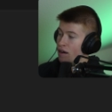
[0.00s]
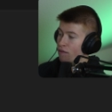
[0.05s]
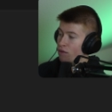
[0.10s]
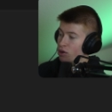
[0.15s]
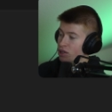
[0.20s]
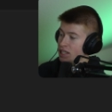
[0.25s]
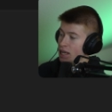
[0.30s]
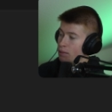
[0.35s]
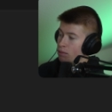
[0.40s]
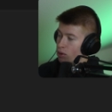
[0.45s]

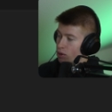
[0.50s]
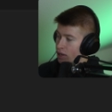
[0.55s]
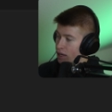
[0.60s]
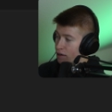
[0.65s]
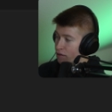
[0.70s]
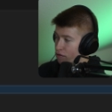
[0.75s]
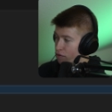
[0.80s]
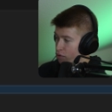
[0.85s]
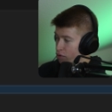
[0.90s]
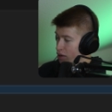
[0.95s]
For example,
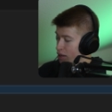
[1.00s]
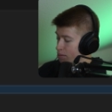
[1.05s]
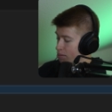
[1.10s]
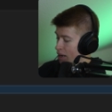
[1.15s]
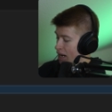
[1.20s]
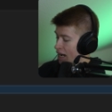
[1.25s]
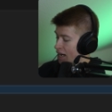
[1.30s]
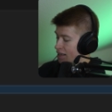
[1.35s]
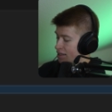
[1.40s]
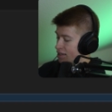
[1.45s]
if we
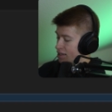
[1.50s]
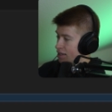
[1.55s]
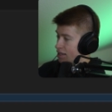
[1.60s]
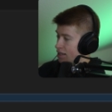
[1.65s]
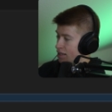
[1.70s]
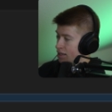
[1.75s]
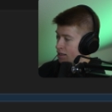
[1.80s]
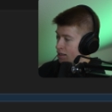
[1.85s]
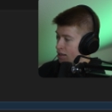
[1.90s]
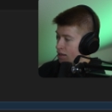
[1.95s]
pass
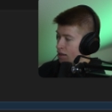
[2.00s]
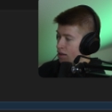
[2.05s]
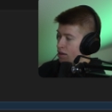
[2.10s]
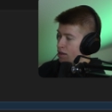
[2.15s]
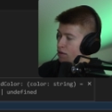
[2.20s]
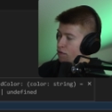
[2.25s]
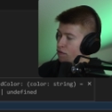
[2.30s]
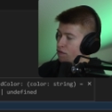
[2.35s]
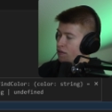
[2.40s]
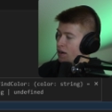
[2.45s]
in
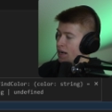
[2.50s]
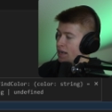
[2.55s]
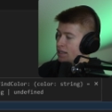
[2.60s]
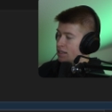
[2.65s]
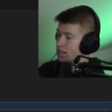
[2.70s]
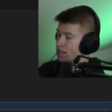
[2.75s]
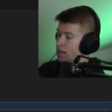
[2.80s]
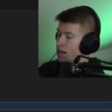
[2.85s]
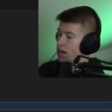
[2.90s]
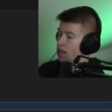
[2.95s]
the
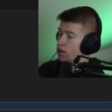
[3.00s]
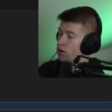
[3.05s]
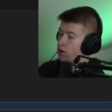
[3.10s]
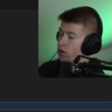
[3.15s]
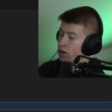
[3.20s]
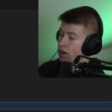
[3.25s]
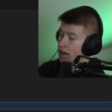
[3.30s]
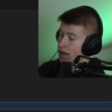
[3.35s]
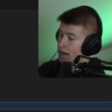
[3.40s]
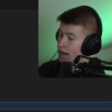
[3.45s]
find
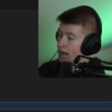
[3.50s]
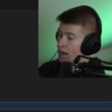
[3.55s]
color